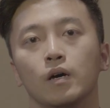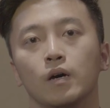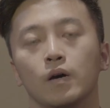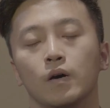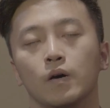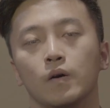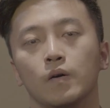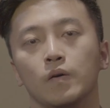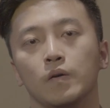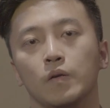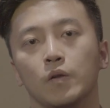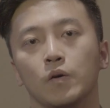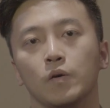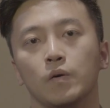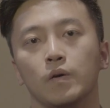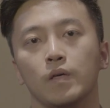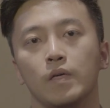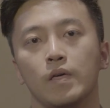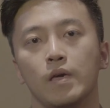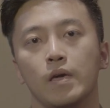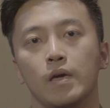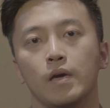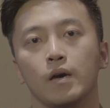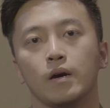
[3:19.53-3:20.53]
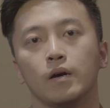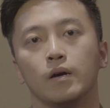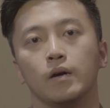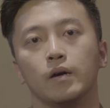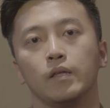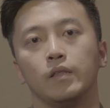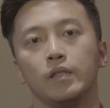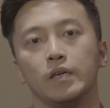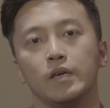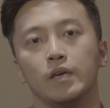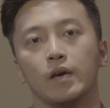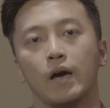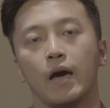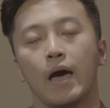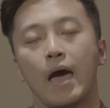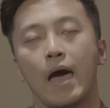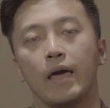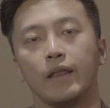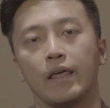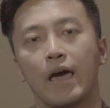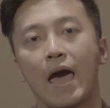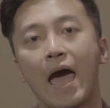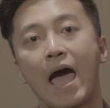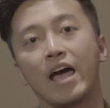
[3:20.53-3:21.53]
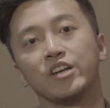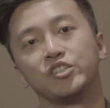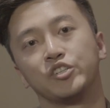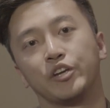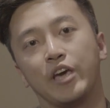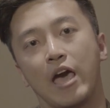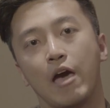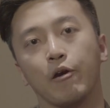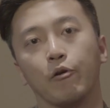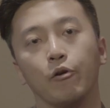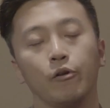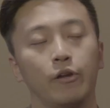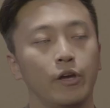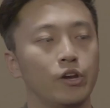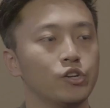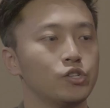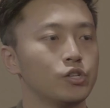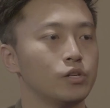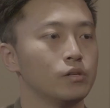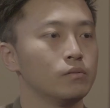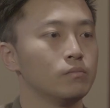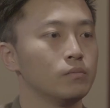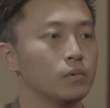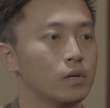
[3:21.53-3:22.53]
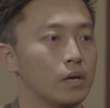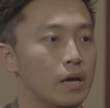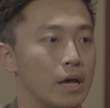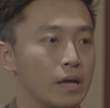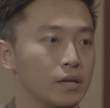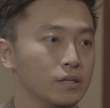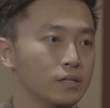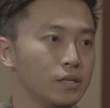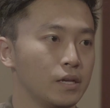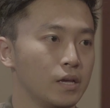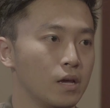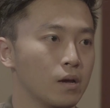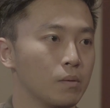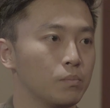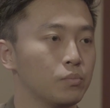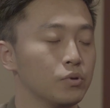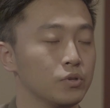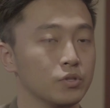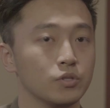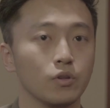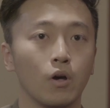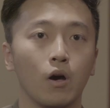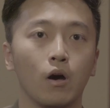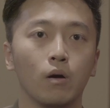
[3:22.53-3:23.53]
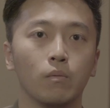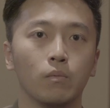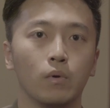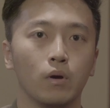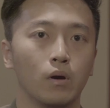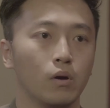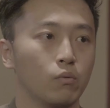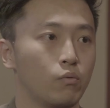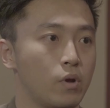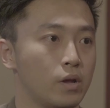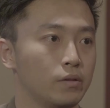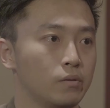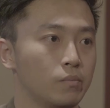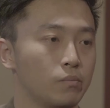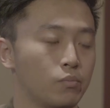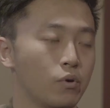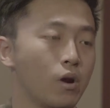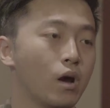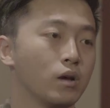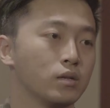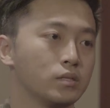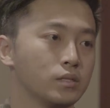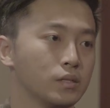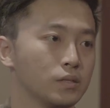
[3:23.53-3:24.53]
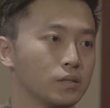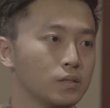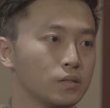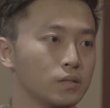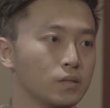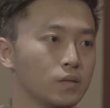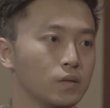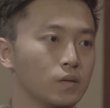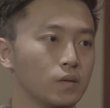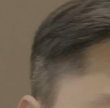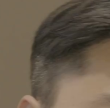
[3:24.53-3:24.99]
uh, you know, a, uh, the, uh, the, hash calculation as a Poisson random process.